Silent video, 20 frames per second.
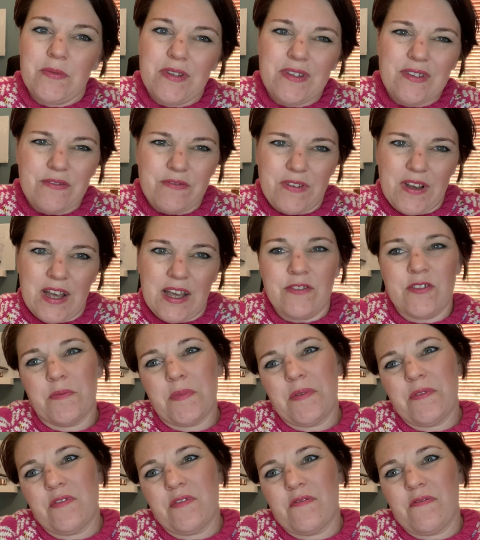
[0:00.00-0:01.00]
it's a 5,
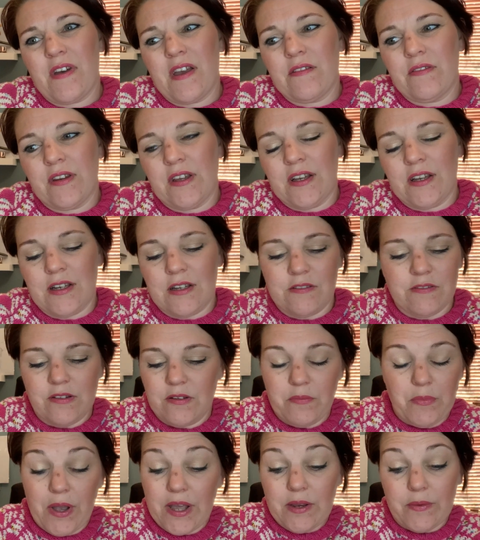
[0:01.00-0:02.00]
sometimes it's 5.5.
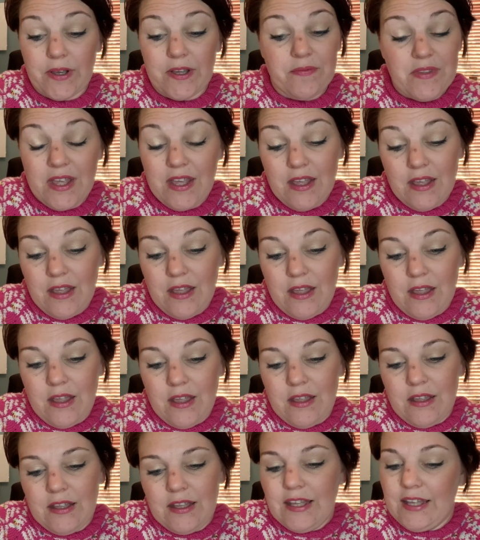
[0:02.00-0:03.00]
But anyway,
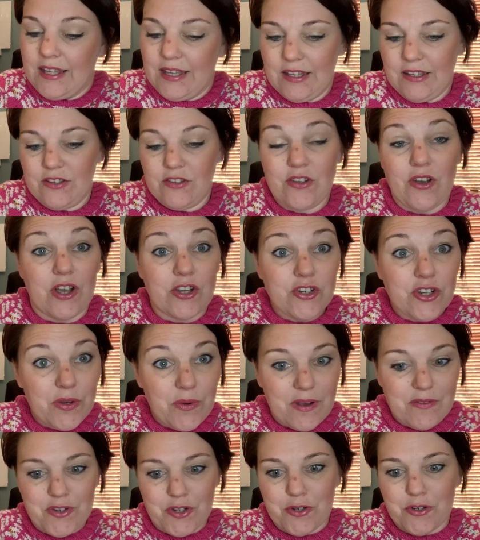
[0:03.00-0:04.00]
so I'll show you what
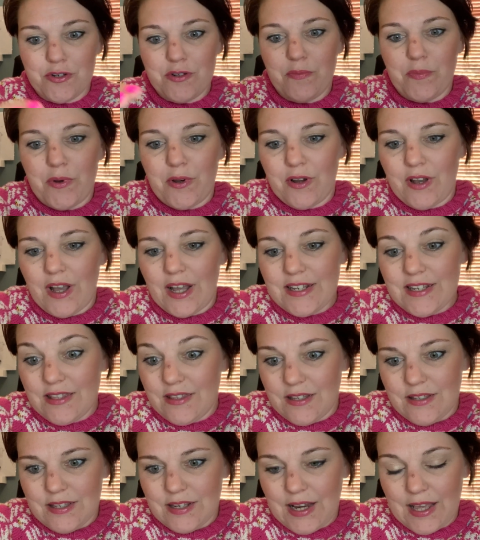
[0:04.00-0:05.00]
I've done. But I did
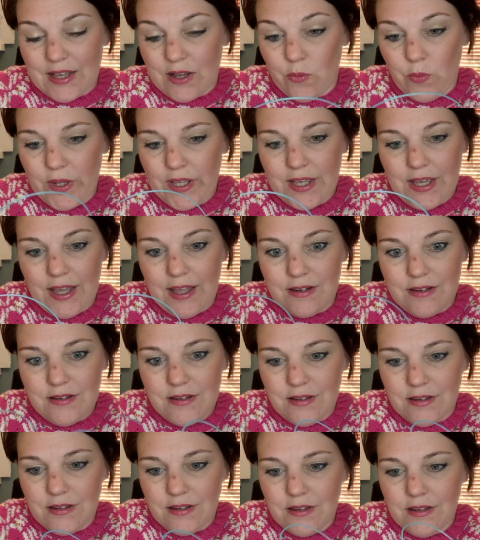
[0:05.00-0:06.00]
this in like a weekend,
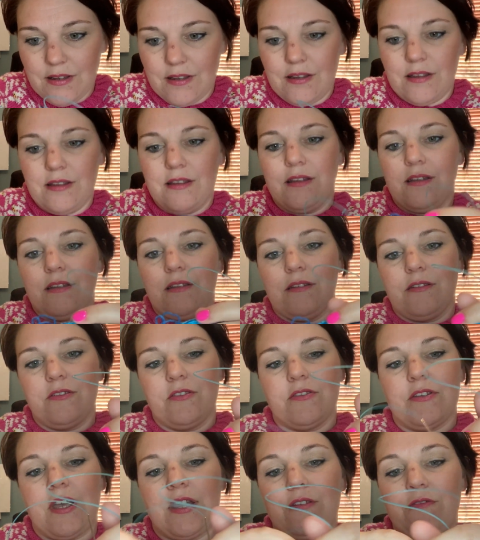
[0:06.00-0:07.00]
just
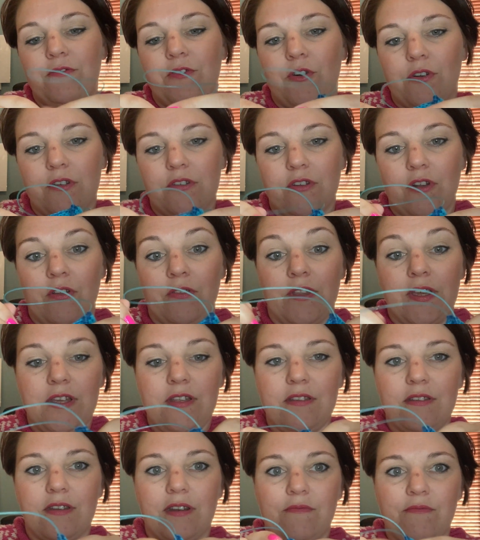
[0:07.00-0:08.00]
kind of focused on
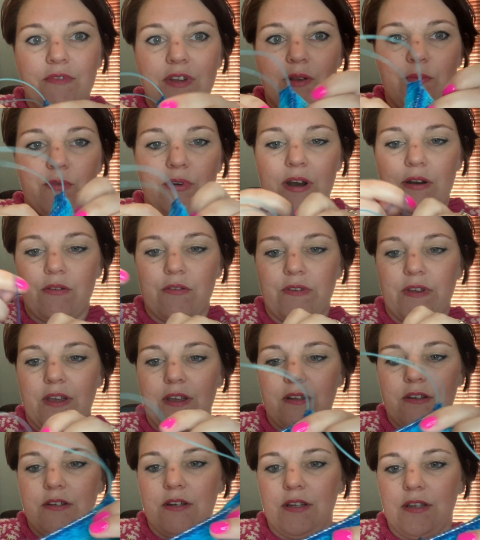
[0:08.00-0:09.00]
this, and I'm really proud of it
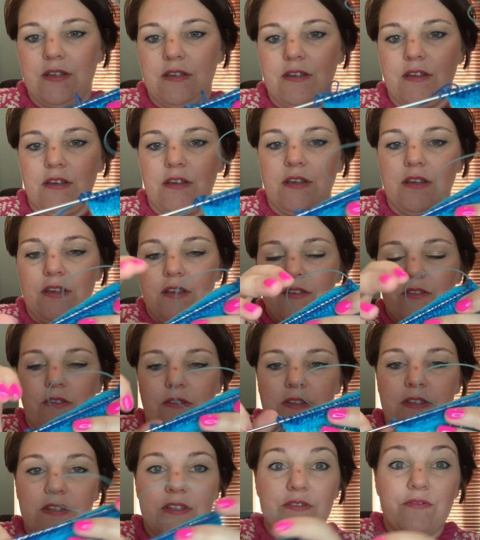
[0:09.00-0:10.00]
actually. So
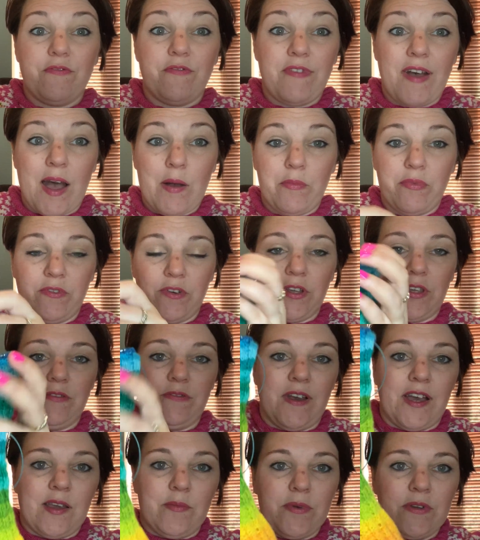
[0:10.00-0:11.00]
this is Fab Funky
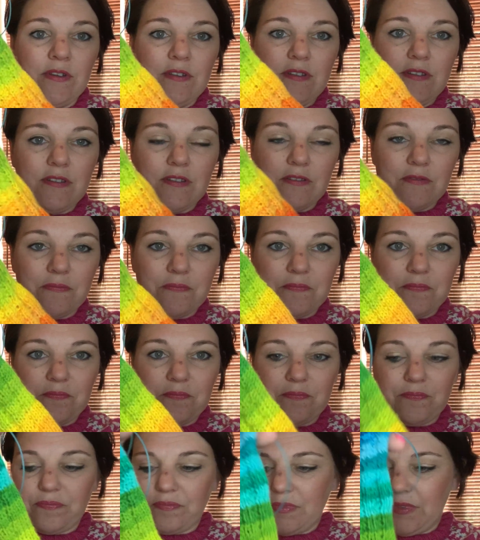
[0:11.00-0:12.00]
Fibres.
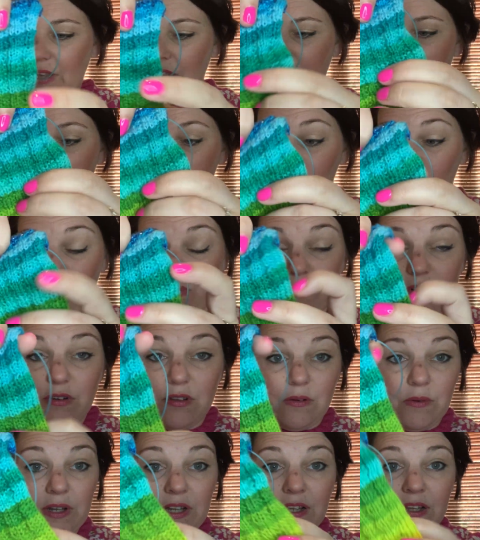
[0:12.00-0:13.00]
I can't remember what
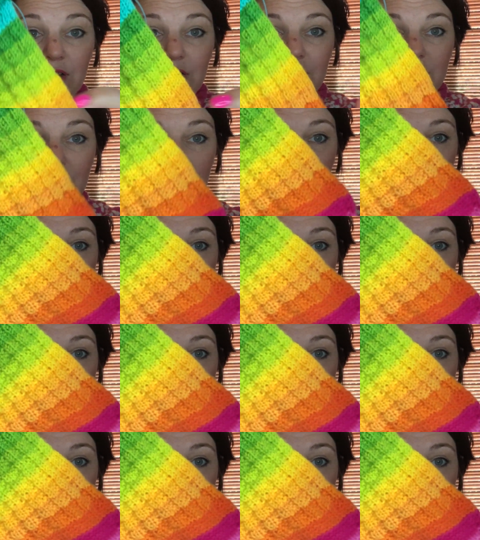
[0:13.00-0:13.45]
colourway it is,